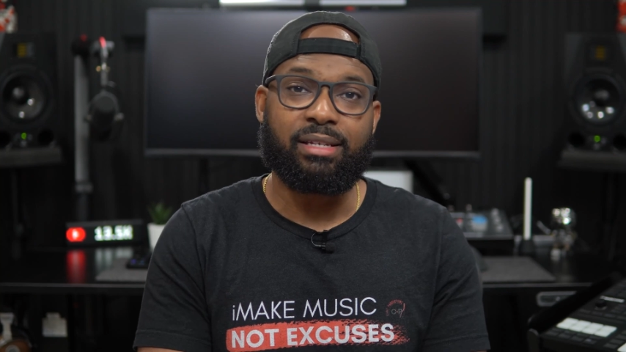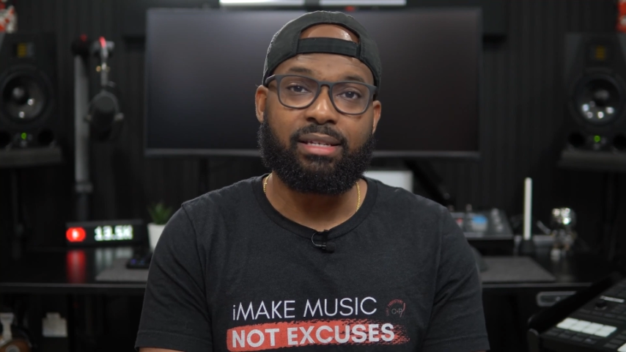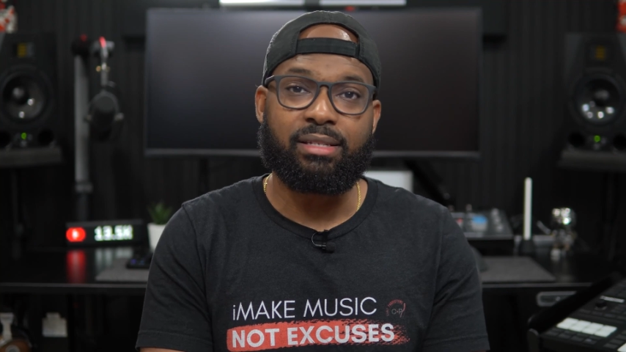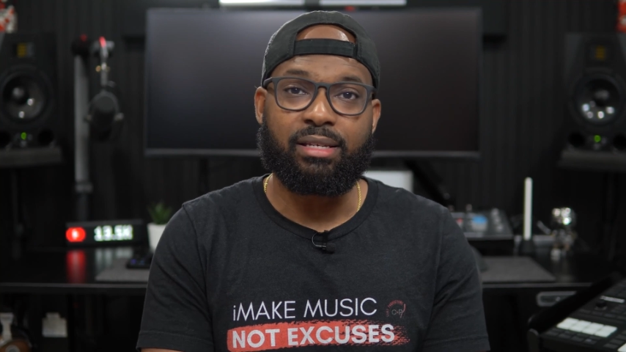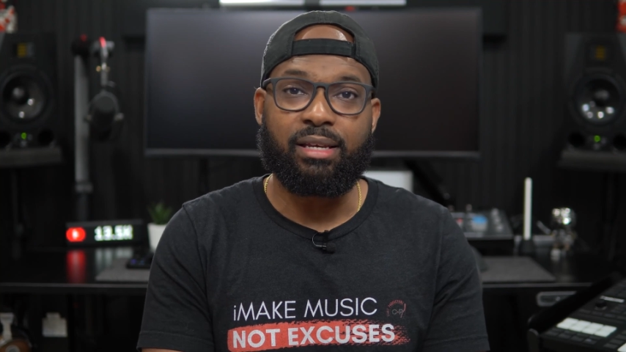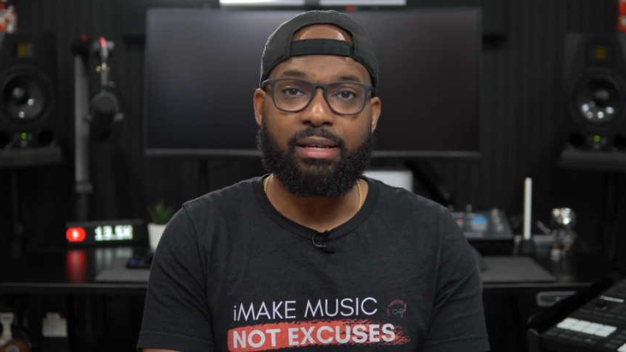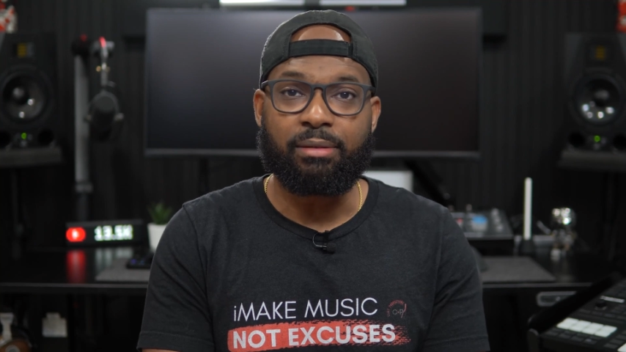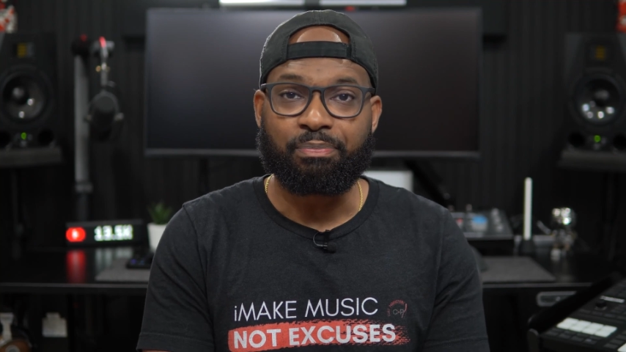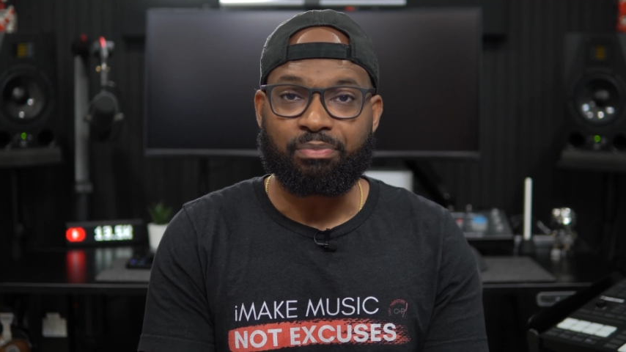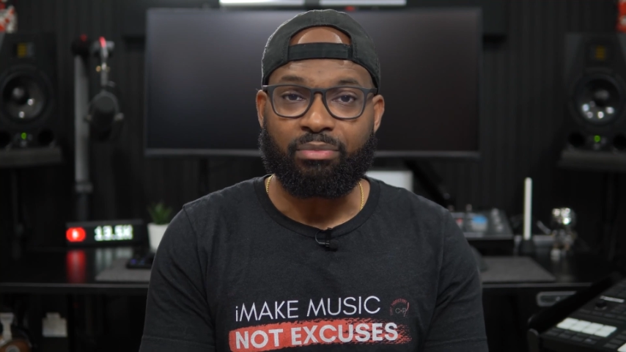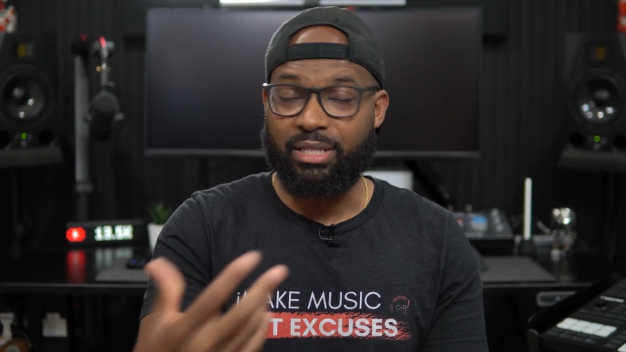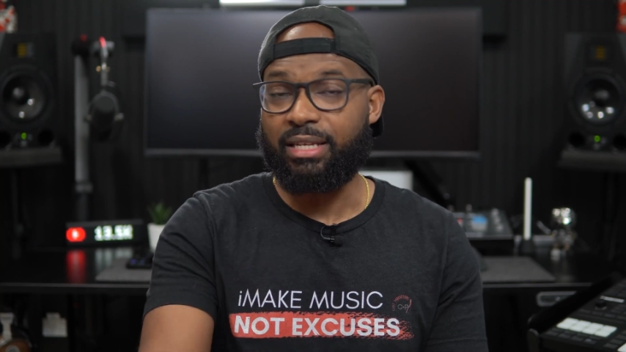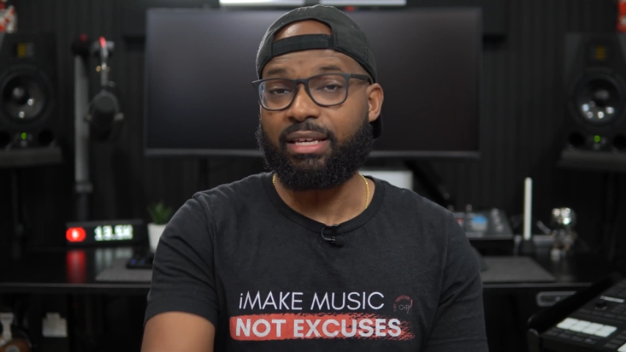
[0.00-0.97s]

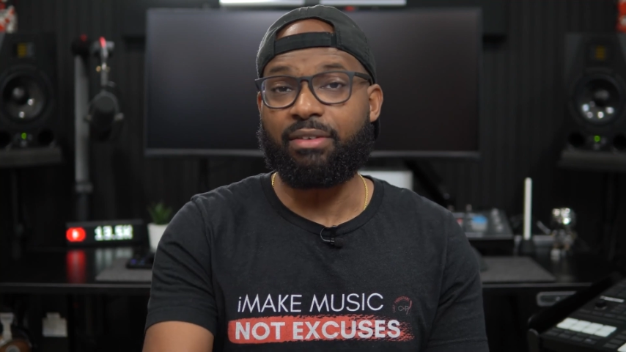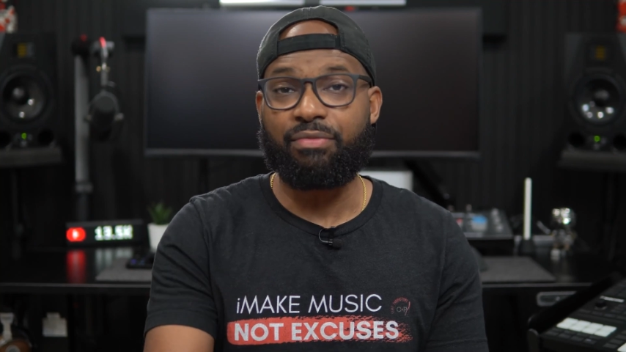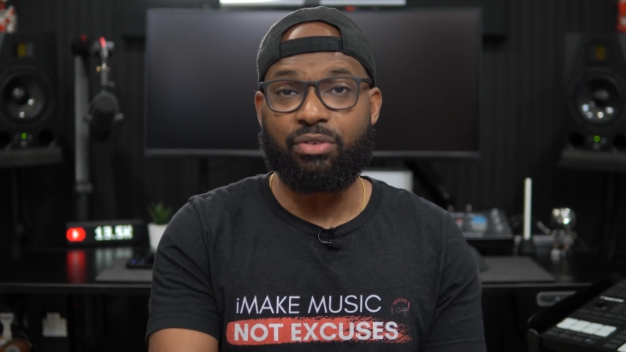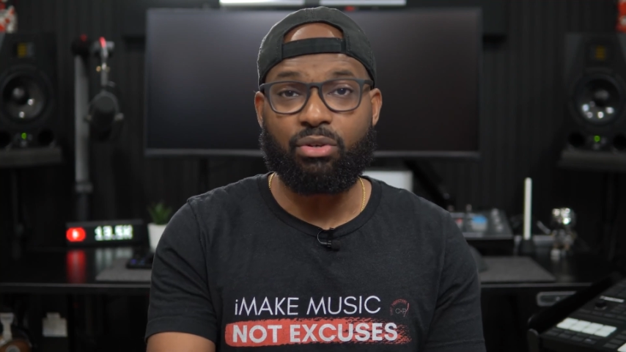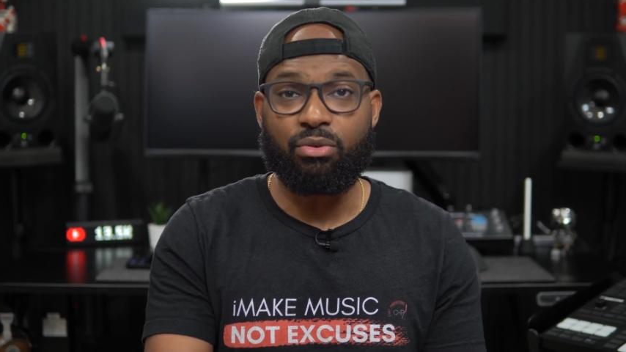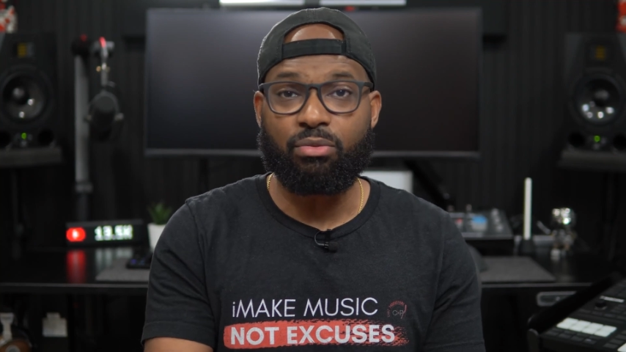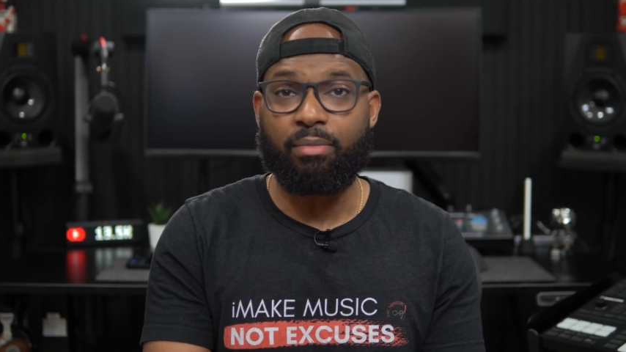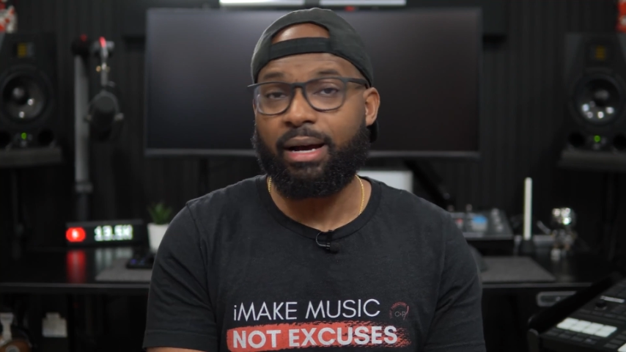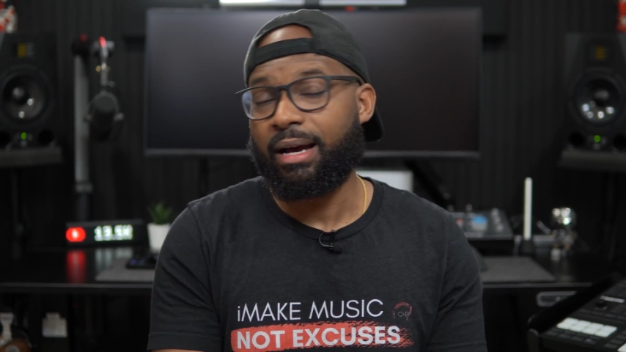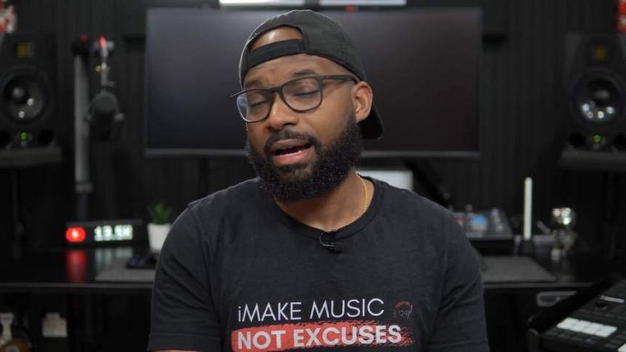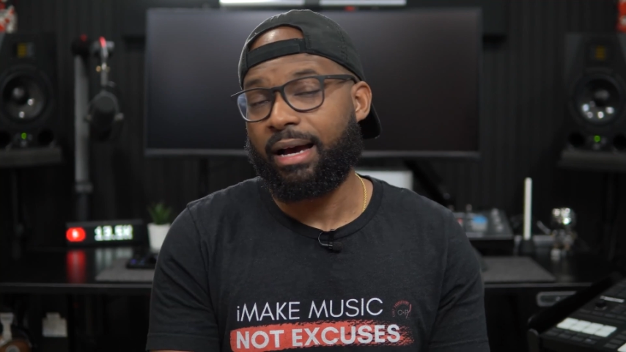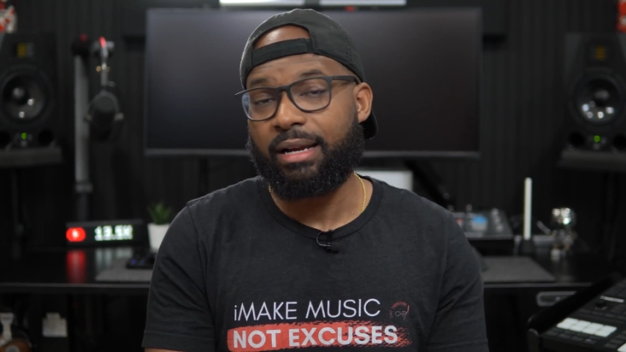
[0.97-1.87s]
CT to give you my